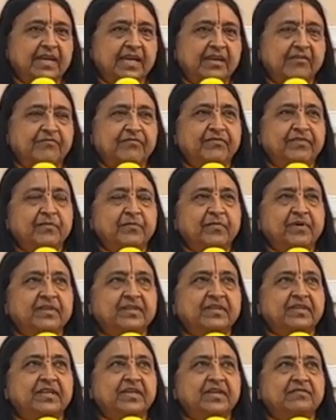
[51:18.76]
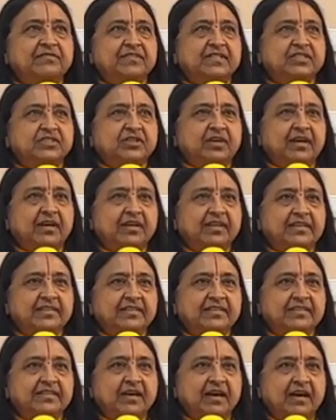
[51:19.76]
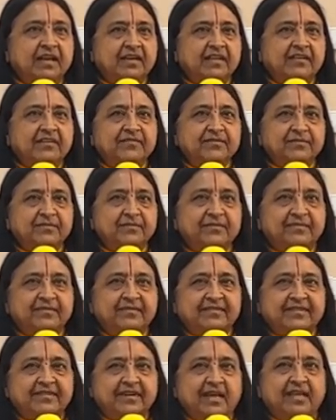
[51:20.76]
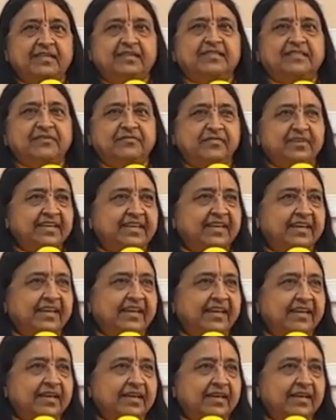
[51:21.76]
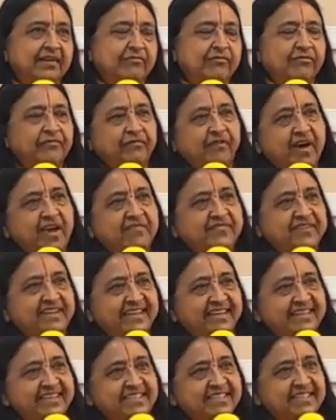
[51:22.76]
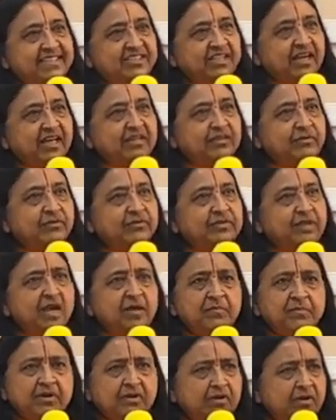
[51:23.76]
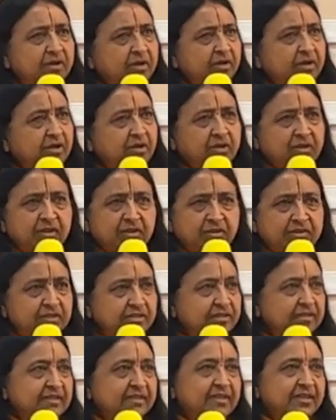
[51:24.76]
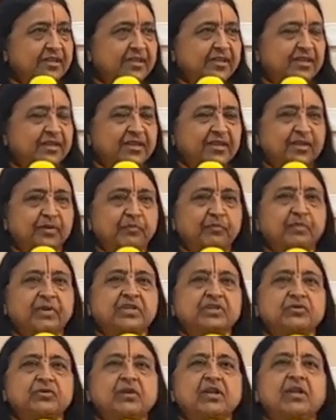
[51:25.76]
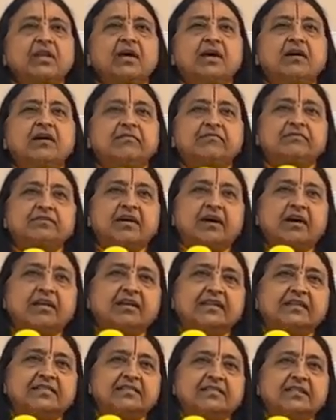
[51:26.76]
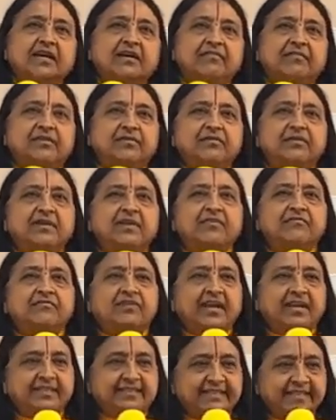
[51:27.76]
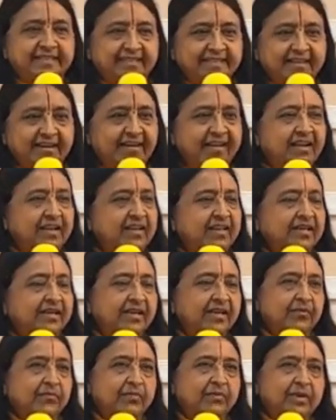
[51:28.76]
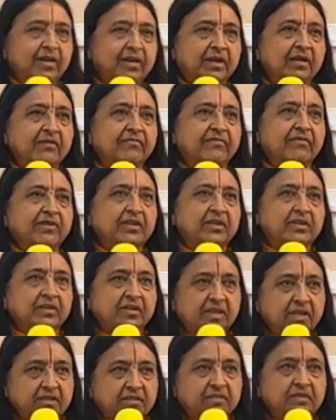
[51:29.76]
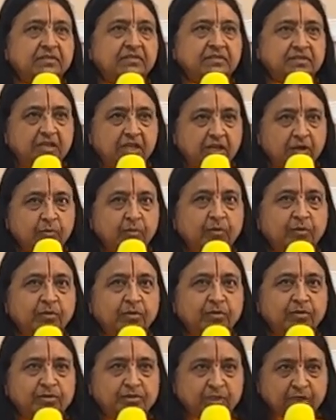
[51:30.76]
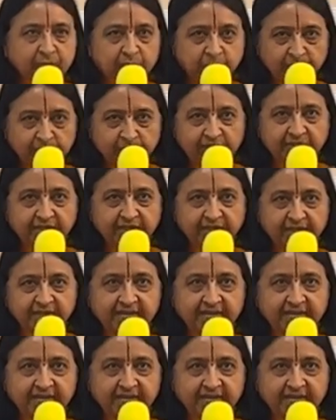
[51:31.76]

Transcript: If the mother gives a child dal and rice every day for 5 days, the child goes, I'm not going to eat this. But you love dal and chawal, you love rice and dal. But every day is the same old thing.